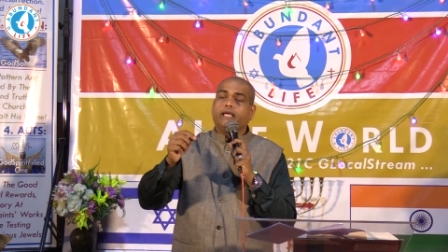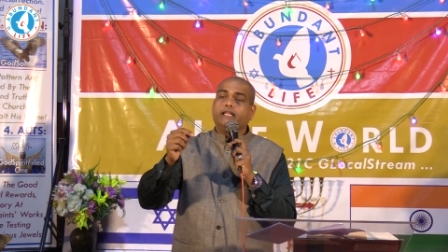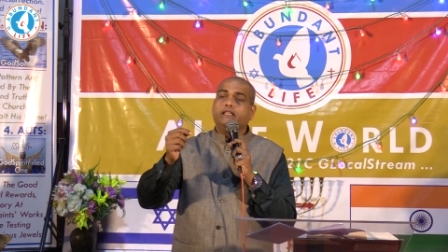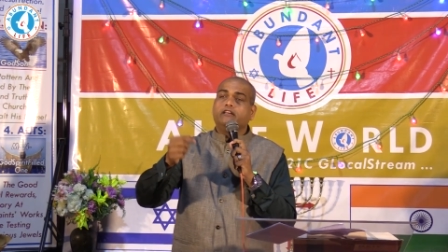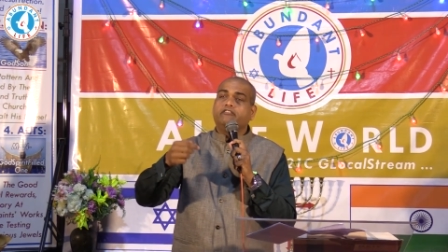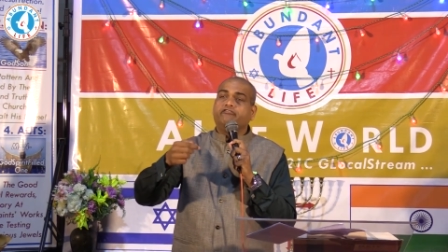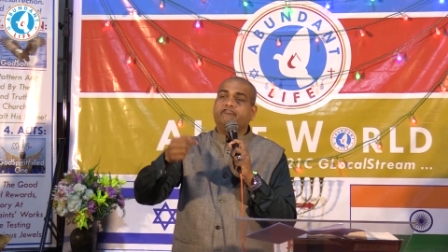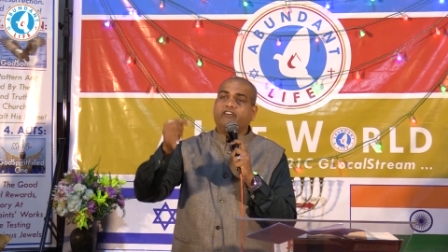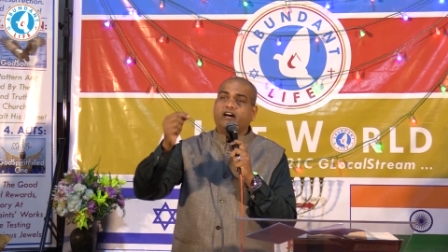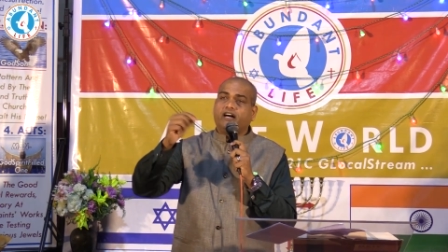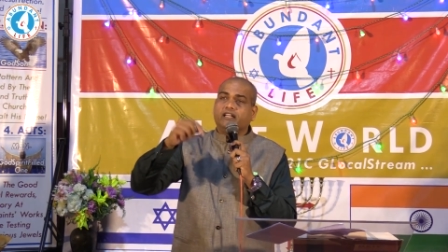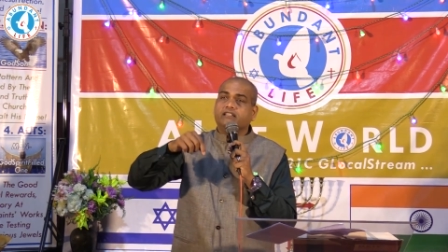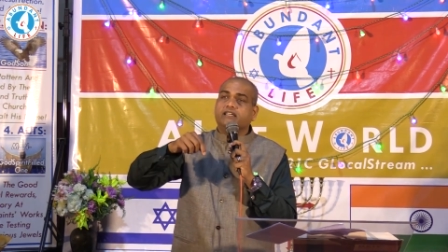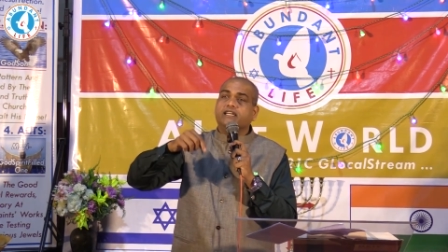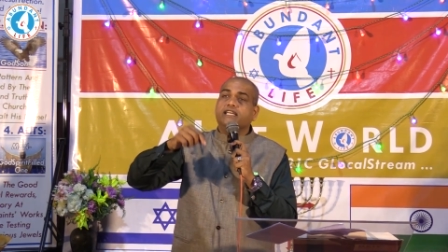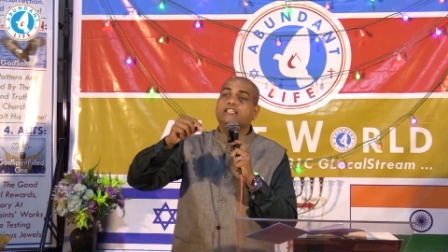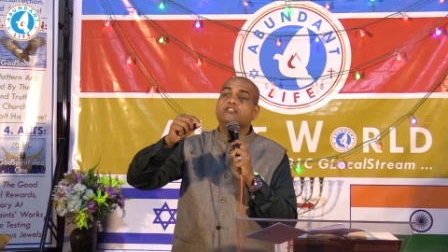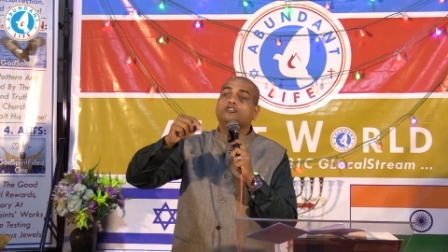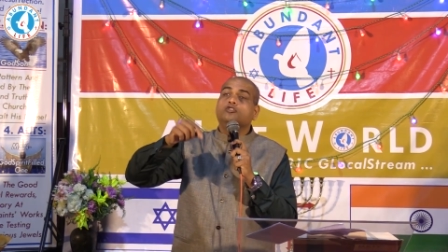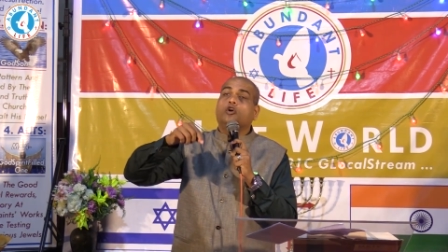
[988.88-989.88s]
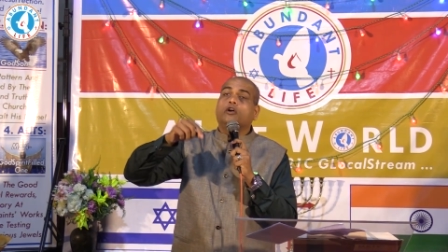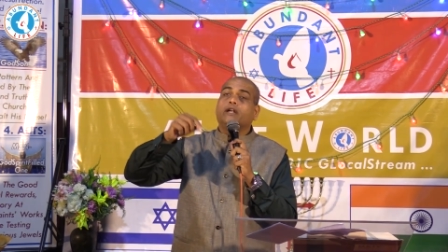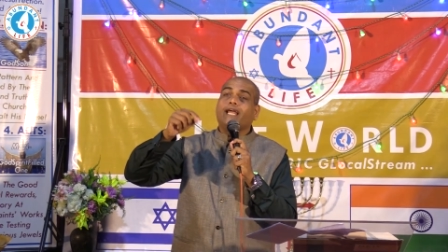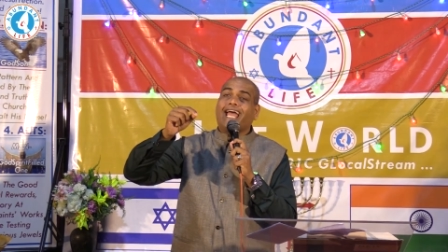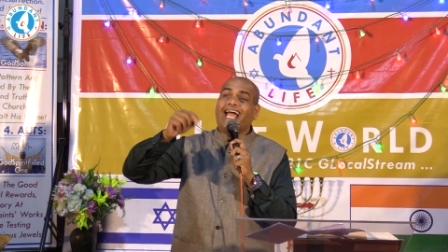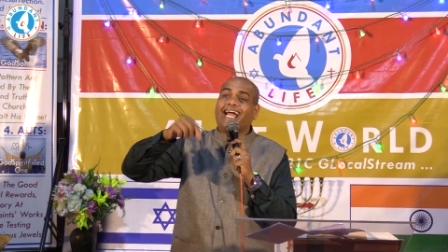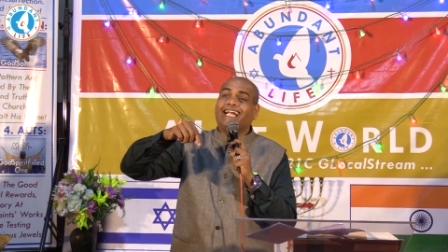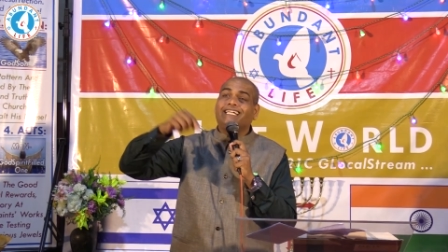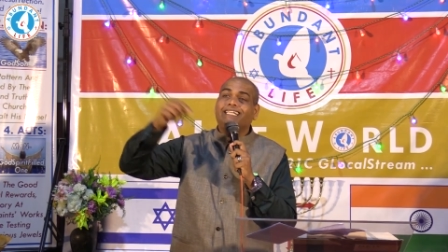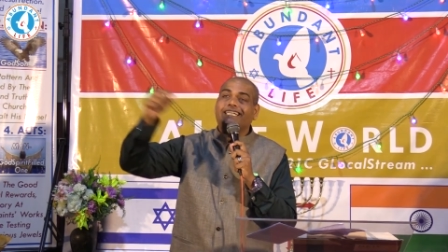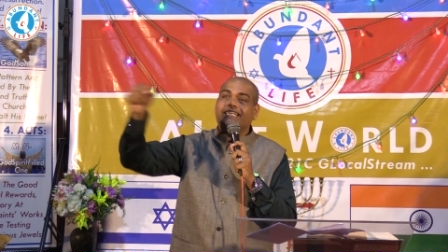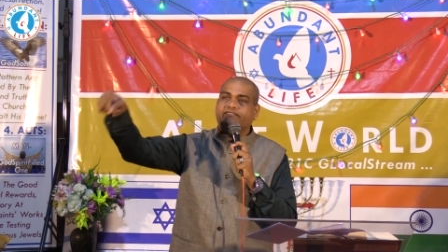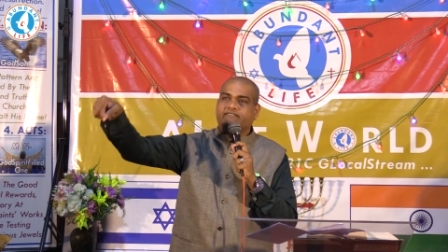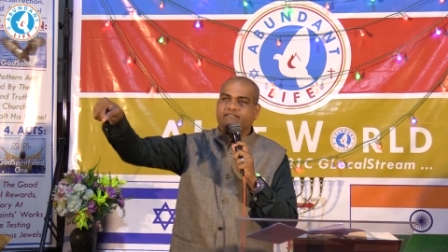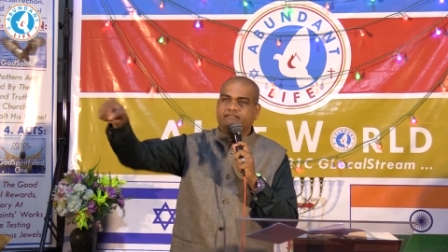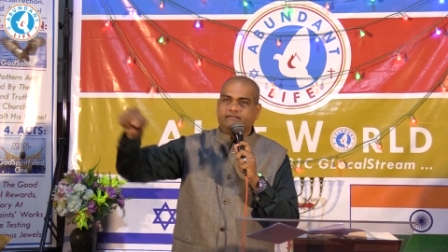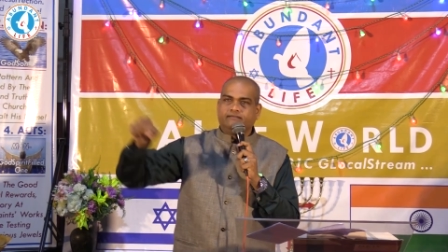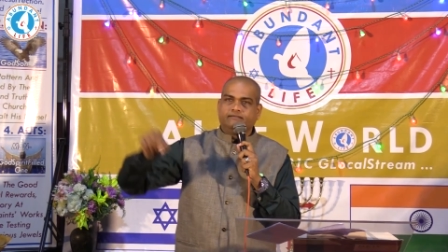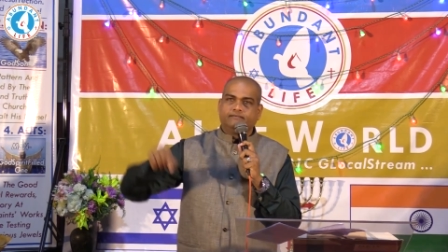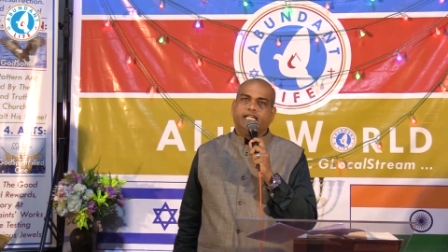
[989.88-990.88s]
when the father is not active.